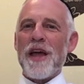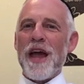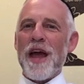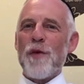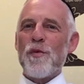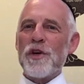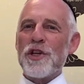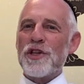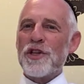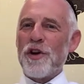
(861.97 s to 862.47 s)

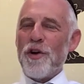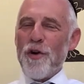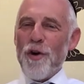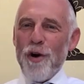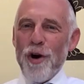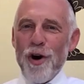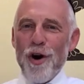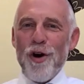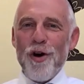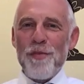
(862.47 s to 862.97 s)
and we should
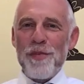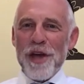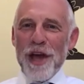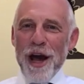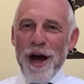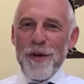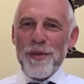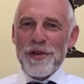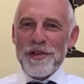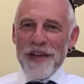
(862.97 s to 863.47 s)
all be
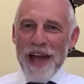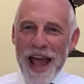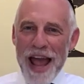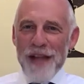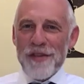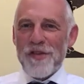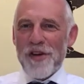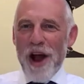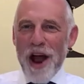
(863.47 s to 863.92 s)
able to answer.